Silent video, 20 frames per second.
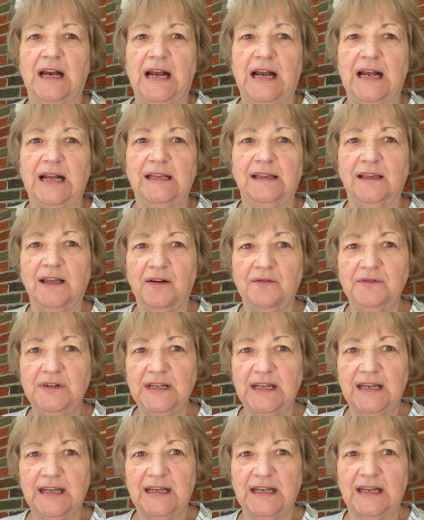I loved
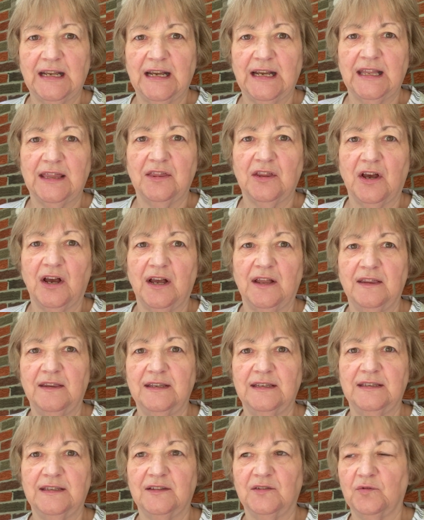it. I thought,
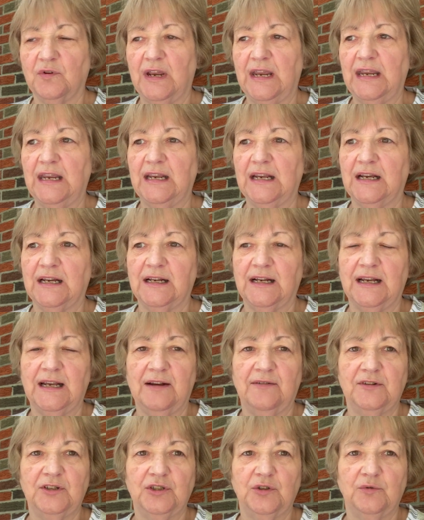this is great. I
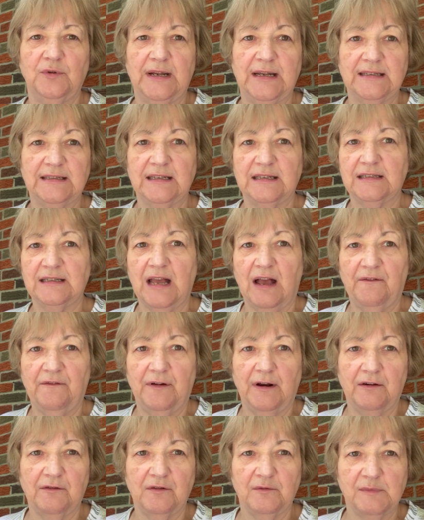have a Joann's that's not
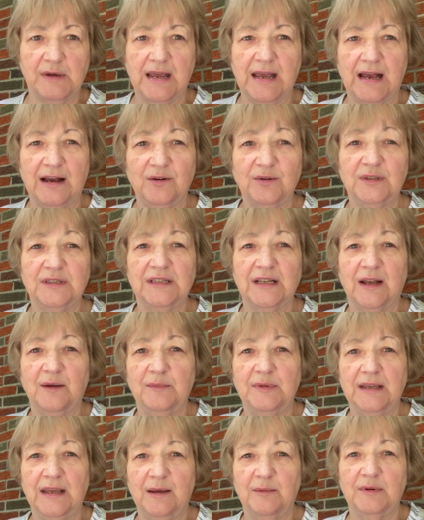far from my house. I'll
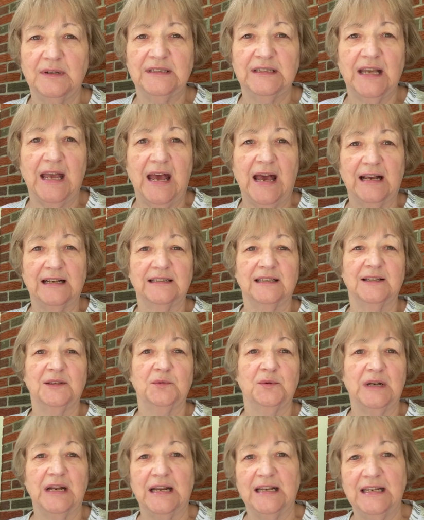be able to access
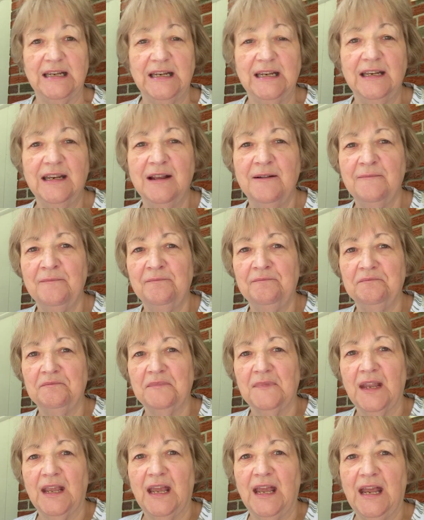what I need.
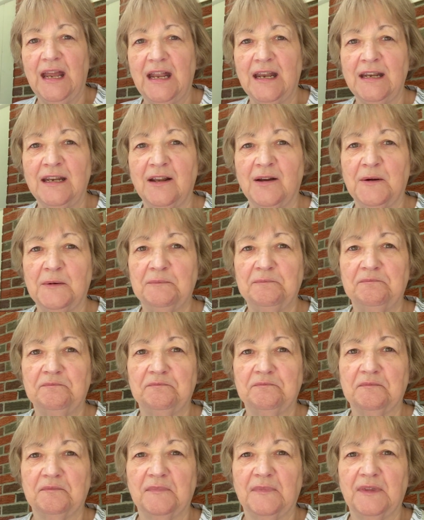And
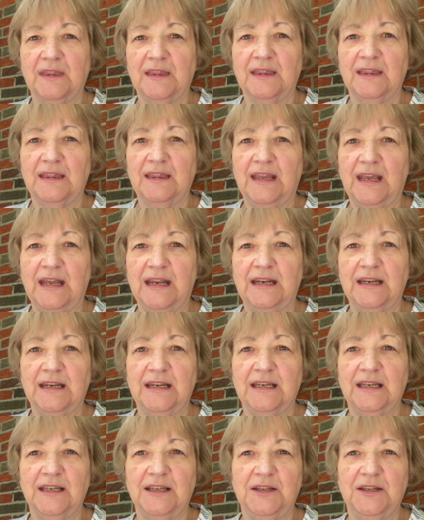then